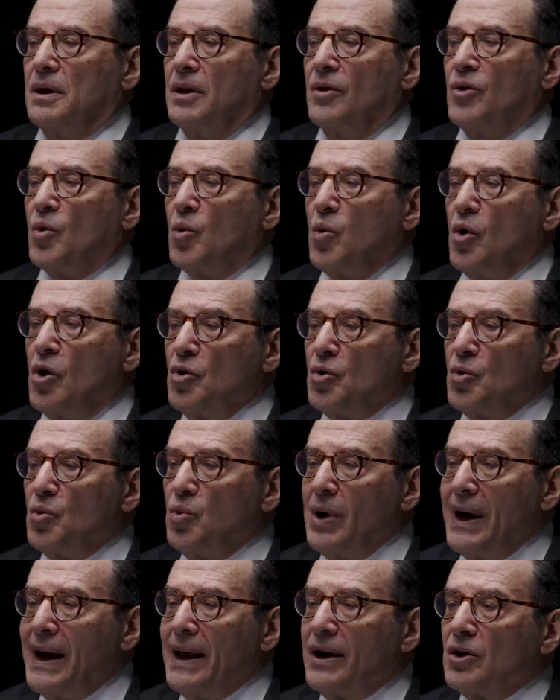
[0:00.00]
The woke
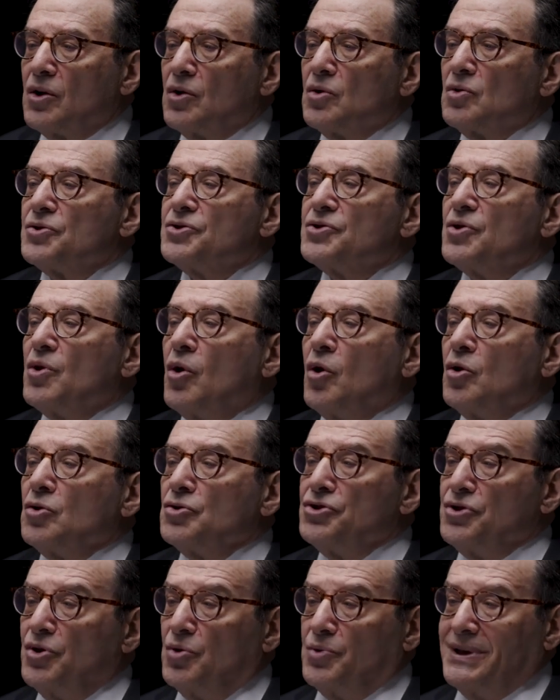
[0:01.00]
radicals
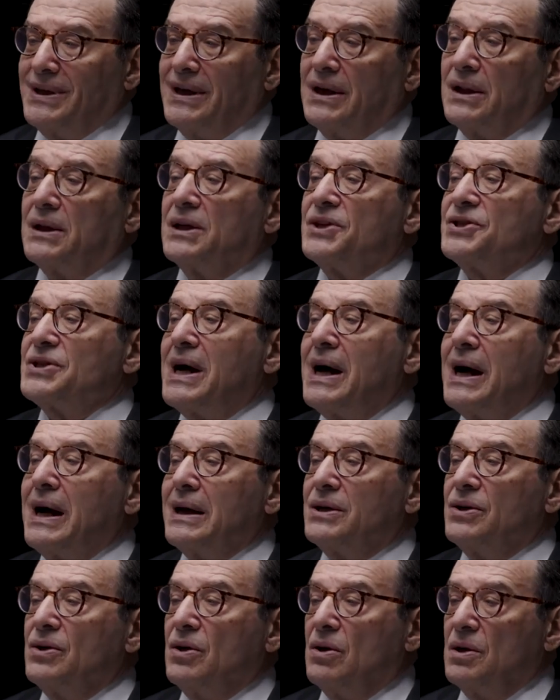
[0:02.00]
also tell us
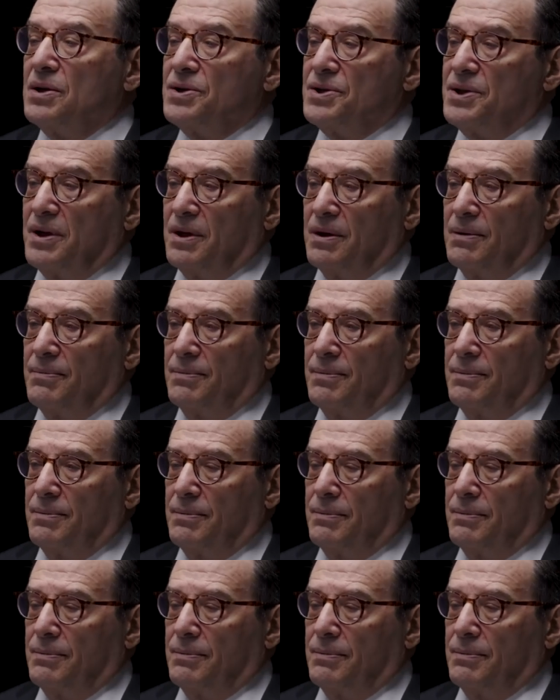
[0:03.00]
ad nauseum